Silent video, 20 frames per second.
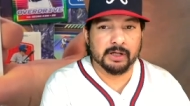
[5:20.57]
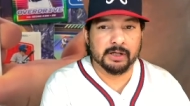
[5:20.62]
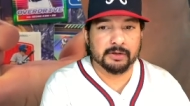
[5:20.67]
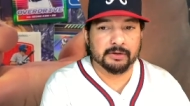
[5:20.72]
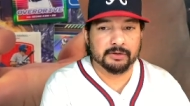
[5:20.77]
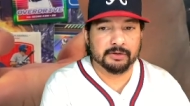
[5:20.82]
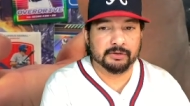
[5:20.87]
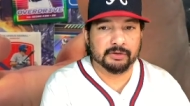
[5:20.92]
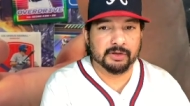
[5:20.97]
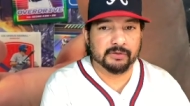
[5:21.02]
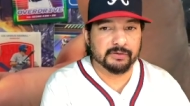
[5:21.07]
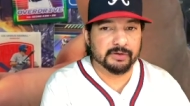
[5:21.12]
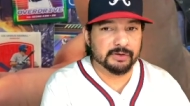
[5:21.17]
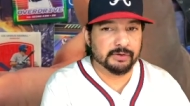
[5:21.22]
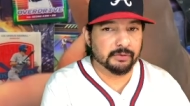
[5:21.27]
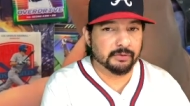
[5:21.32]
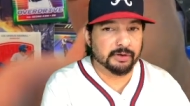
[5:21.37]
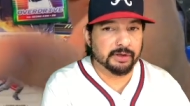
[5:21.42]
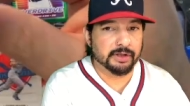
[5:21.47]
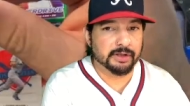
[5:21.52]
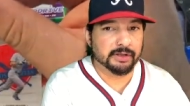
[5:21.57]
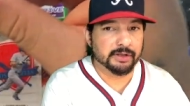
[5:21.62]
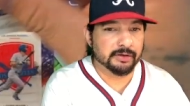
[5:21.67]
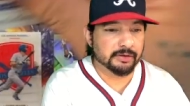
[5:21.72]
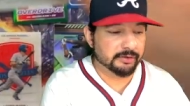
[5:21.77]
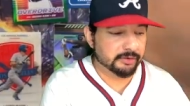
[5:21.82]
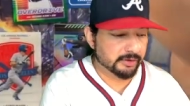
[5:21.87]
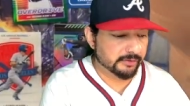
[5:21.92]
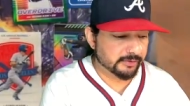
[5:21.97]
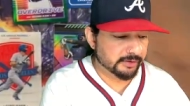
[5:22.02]
there's a Trevor Story. Another
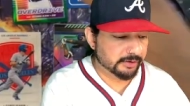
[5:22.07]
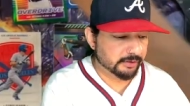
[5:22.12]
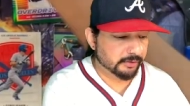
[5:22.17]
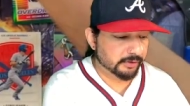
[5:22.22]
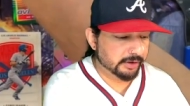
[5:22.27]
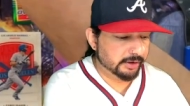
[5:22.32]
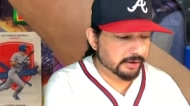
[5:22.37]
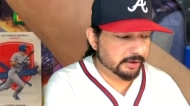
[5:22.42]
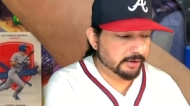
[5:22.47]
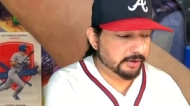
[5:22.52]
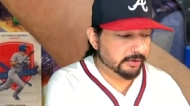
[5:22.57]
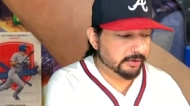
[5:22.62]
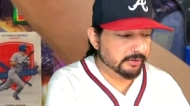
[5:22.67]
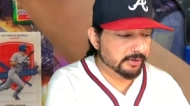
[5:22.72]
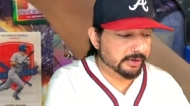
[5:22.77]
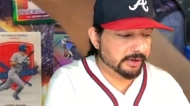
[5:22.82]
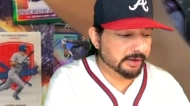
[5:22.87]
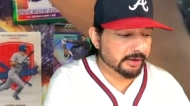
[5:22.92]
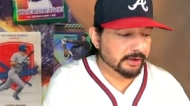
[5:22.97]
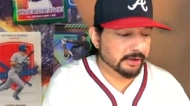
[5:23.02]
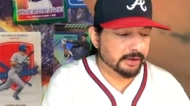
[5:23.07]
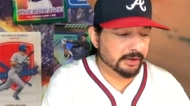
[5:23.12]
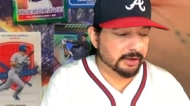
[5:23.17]
Trevor Story. Goes there.